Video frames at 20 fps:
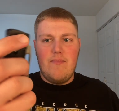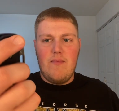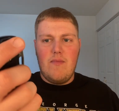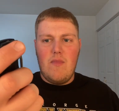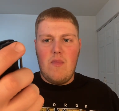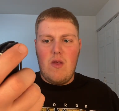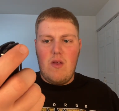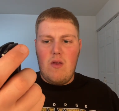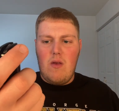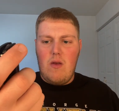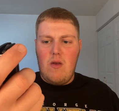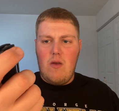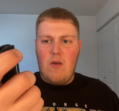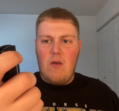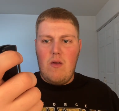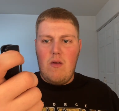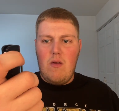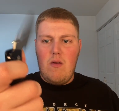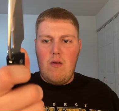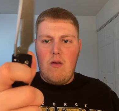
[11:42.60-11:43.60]

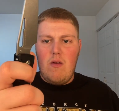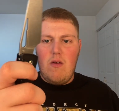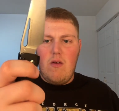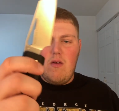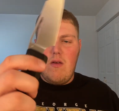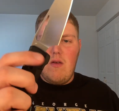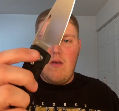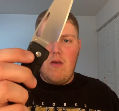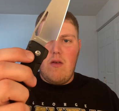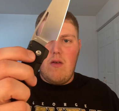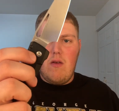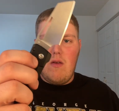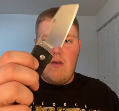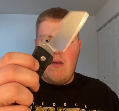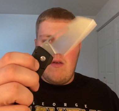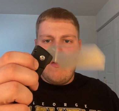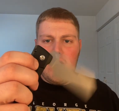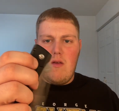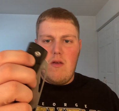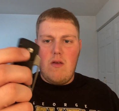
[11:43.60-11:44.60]

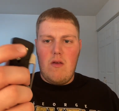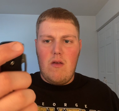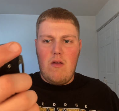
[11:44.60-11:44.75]
(no one is talking)